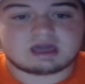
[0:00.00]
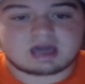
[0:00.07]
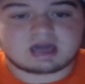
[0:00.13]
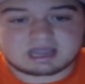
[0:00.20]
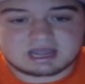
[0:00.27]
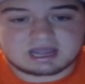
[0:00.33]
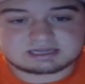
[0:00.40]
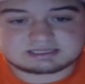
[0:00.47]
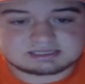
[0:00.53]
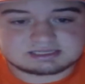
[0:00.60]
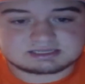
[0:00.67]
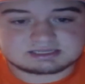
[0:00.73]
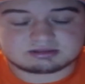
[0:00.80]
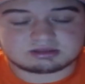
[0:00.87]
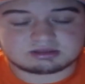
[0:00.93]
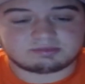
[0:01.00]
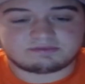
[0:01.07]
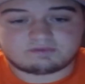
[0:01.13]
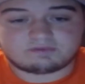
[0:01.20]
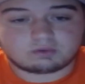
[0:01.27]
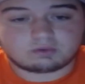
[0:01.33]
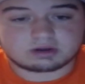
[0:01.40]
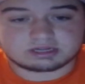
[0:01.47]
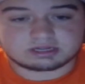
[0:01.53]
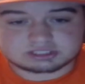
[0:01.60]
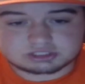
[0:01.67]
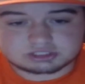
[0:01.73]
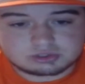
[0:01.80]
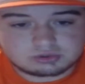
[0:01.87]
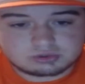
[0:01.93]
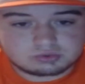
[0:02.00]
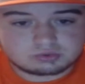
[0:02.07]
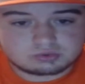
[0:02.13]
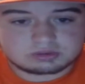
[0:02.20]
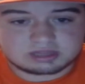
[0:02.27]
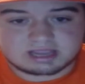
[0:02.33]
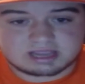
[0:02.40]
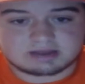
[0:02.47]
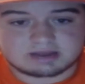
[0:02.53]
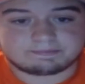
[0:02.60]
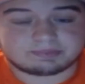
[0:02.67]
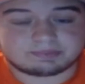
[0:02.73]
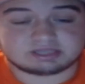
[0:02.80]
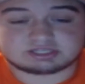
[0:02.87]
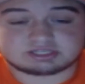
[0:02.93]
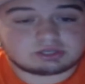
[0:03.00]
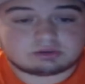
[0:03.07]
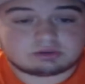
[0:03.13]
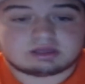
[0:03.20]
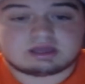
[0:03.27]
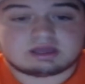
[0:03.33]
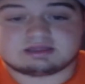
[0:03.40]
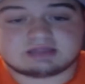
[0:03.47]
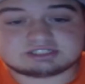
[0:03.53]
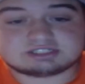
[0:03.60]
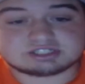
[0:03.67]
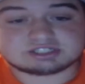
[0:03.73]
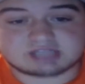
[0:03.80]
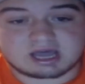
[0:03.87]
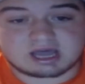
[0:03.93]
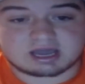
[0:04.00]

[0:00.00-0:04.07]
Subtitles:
I got to see something before it's too late. And so, not just